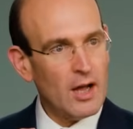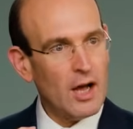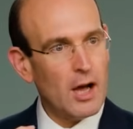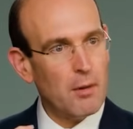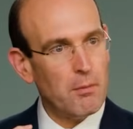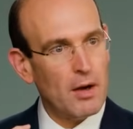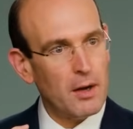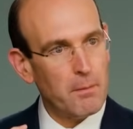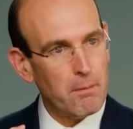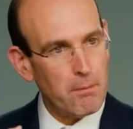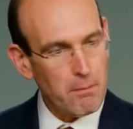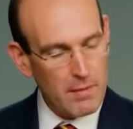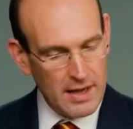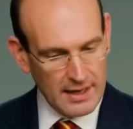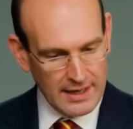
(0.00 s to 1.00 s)
among
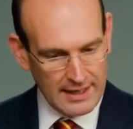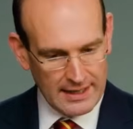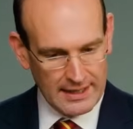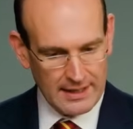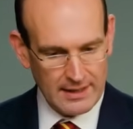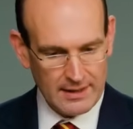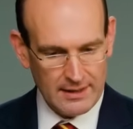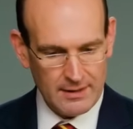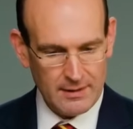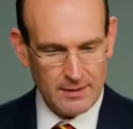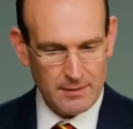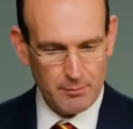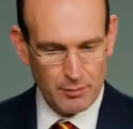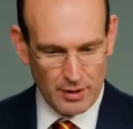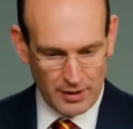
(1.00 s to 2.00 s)
many
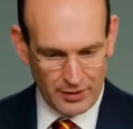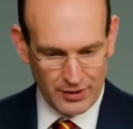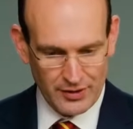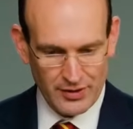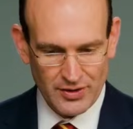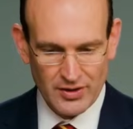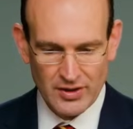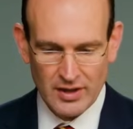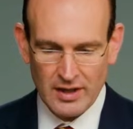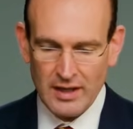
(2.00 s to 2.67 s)
brothers,